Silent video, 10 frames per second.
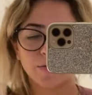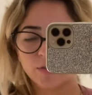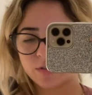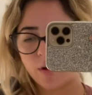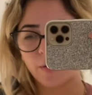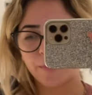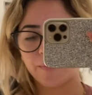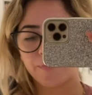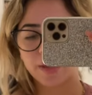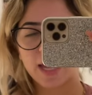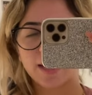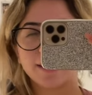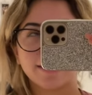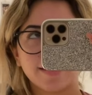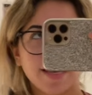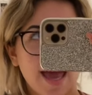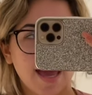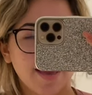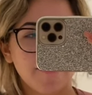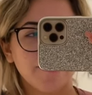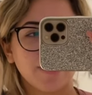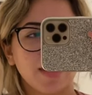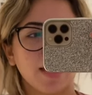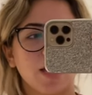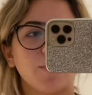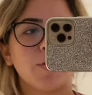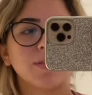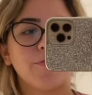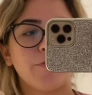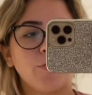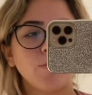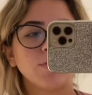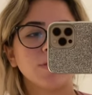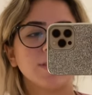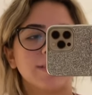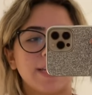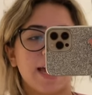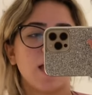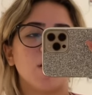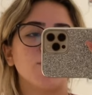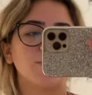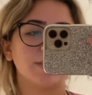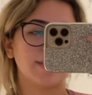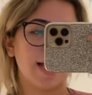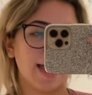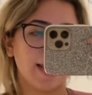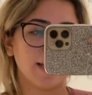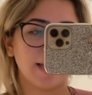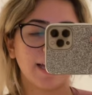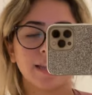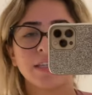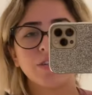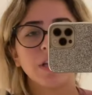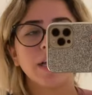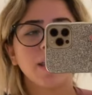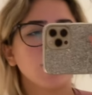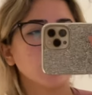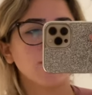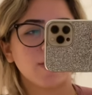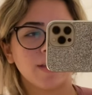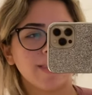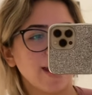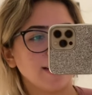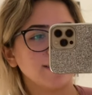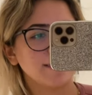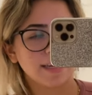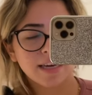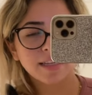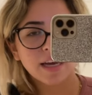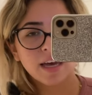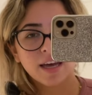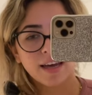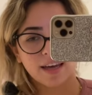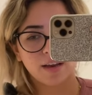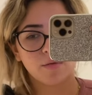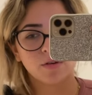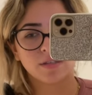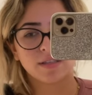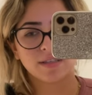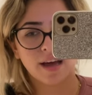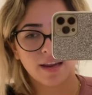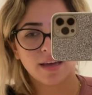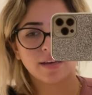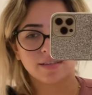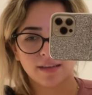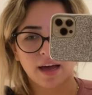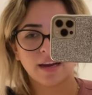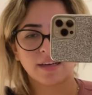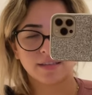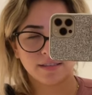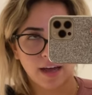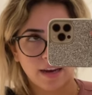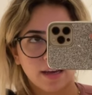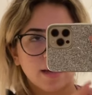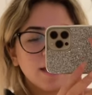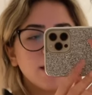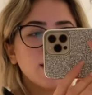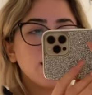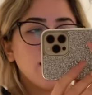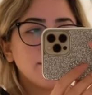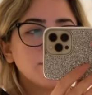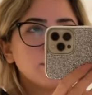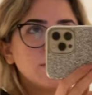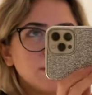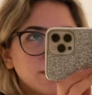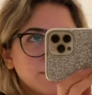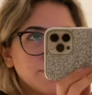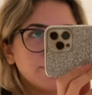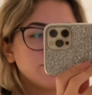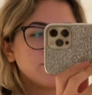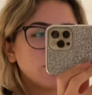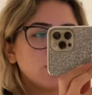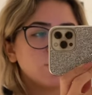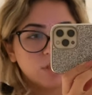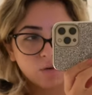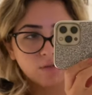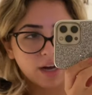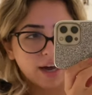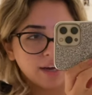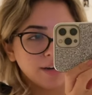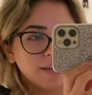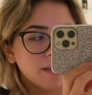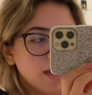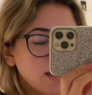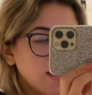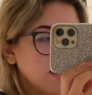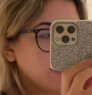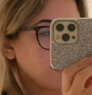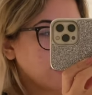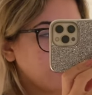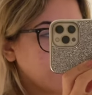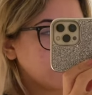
So, today it was a full day of studying. Like, literally the only thing that I did, it was studying. I'm just so tired. The